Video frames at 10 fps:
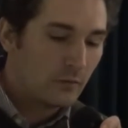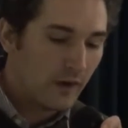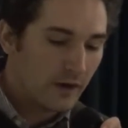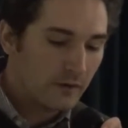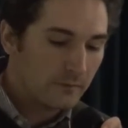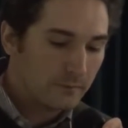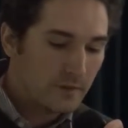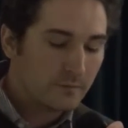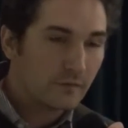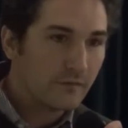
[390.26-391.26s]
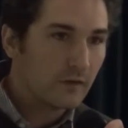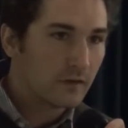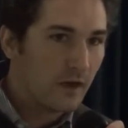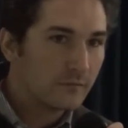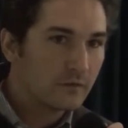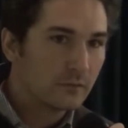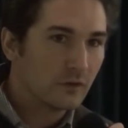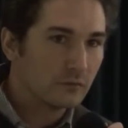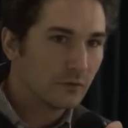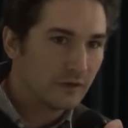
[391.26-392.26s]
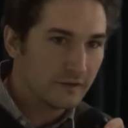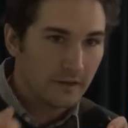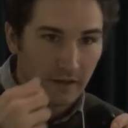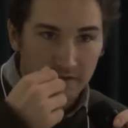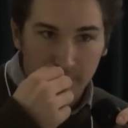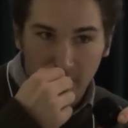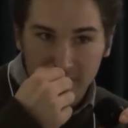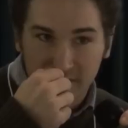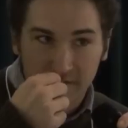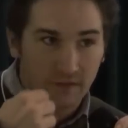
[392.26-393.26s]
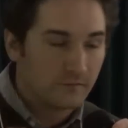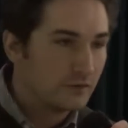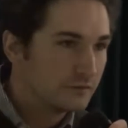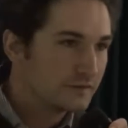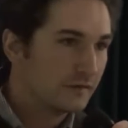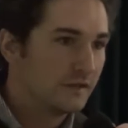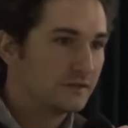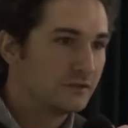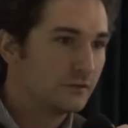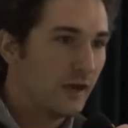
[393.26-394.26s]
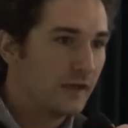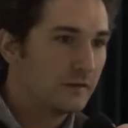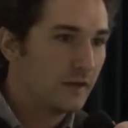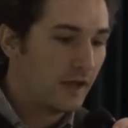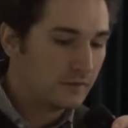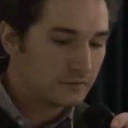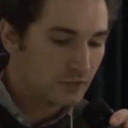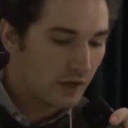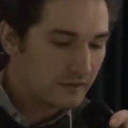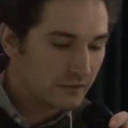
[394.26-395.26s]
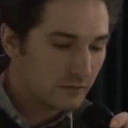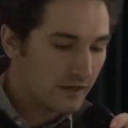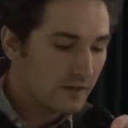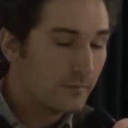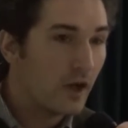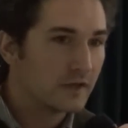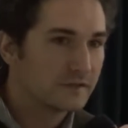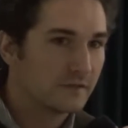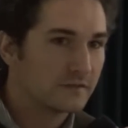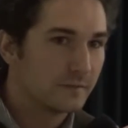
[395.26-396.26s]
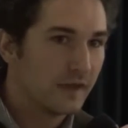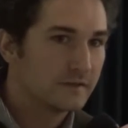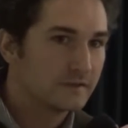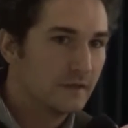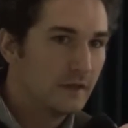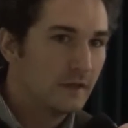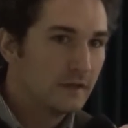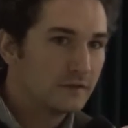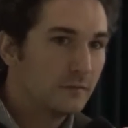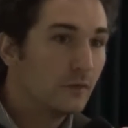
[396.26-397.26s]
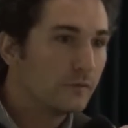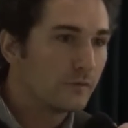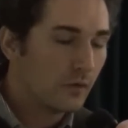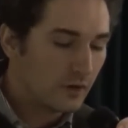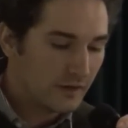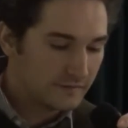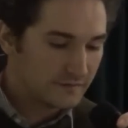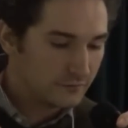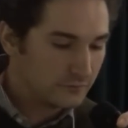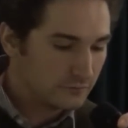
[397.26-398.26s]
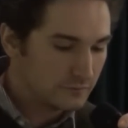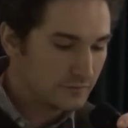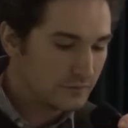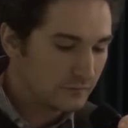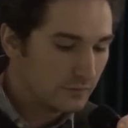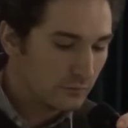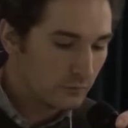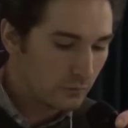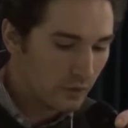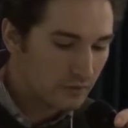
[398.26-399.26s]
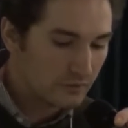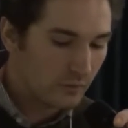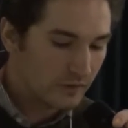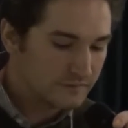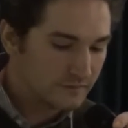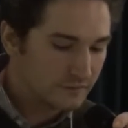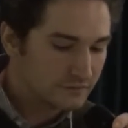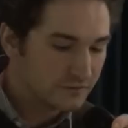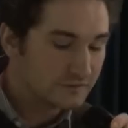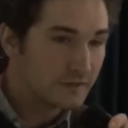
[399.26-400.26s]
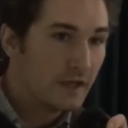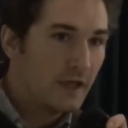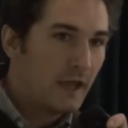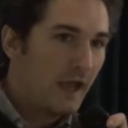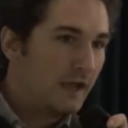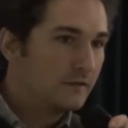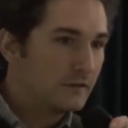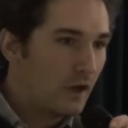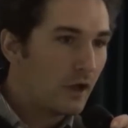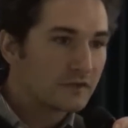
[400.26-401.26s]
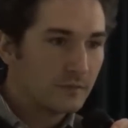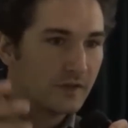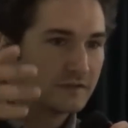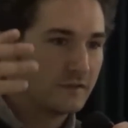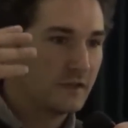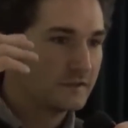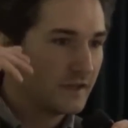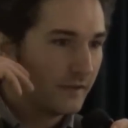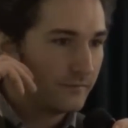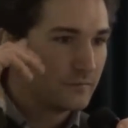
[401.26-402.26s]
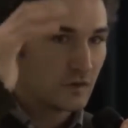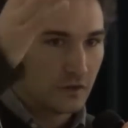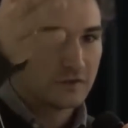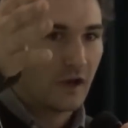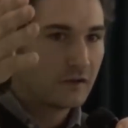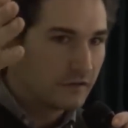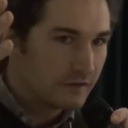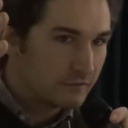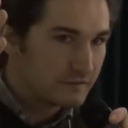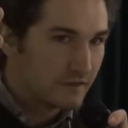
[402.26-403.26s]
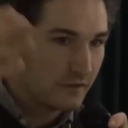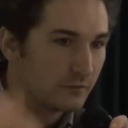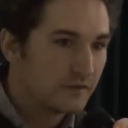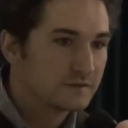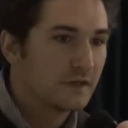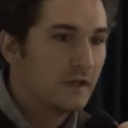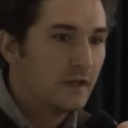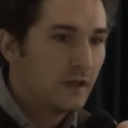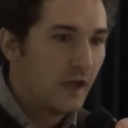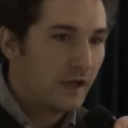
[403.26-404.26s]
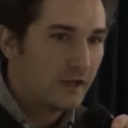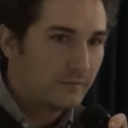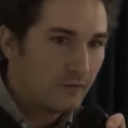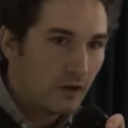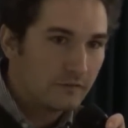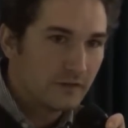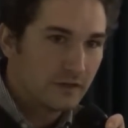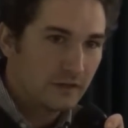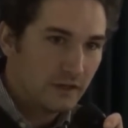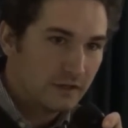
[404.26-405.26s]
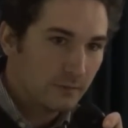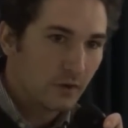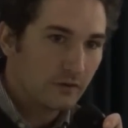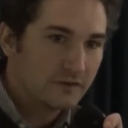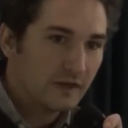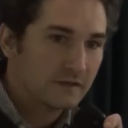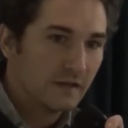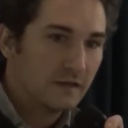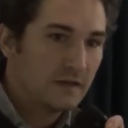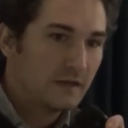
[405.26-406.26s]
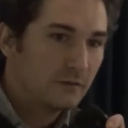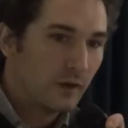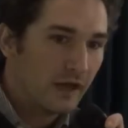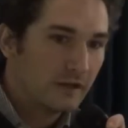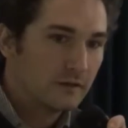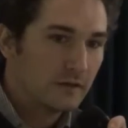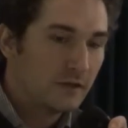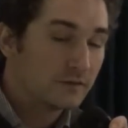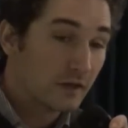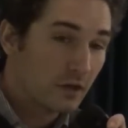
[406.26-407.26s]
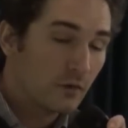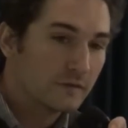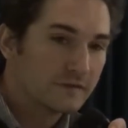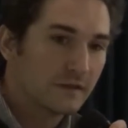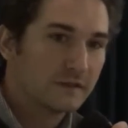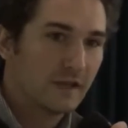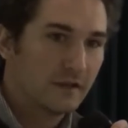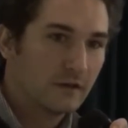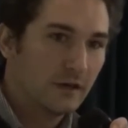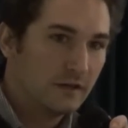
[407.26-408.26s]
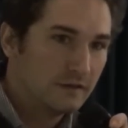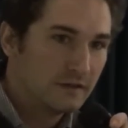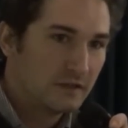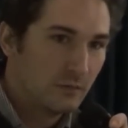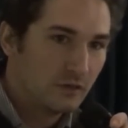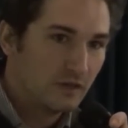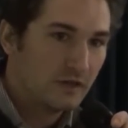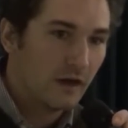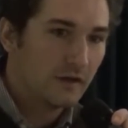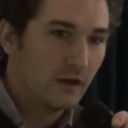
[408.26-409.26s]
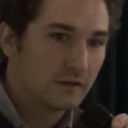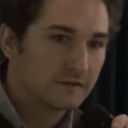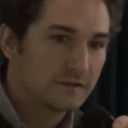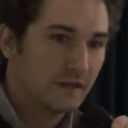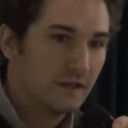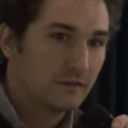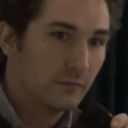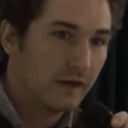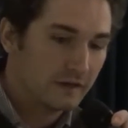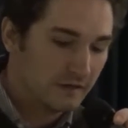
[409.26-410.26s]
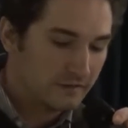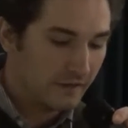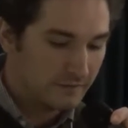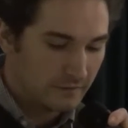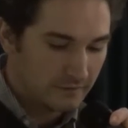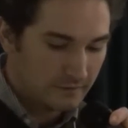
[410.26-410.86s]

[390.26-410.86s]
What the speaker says: where people felt comfortable really expressing their views on the issue and trying to create a positive space to move forward and to work towards solutions. And I'll also mention that George Dunkley, who's here, was involved in the project, and he was a co-facilitator in the community dialogues in Rankin Inlet.